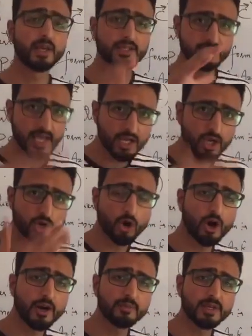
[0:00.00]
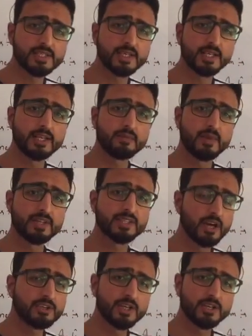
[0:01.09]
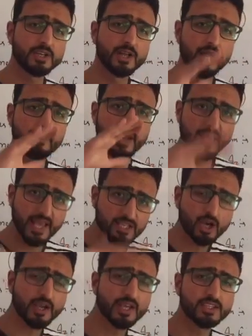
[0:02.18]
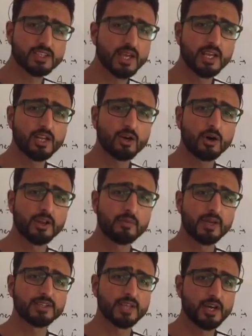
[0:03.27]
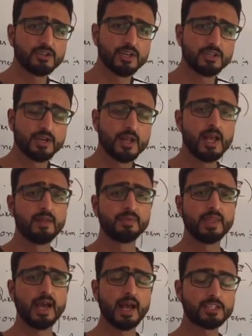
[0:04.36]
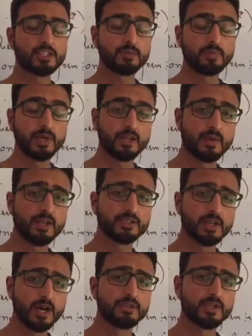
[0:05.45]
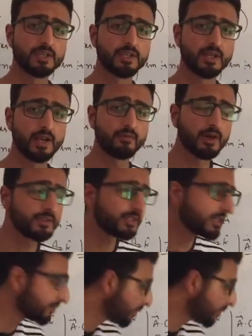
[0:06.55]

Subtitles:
their cyclic order basically remains unchanged, I mean as long as cyclic order remains unchanged, the STP remains unchanged. And one thing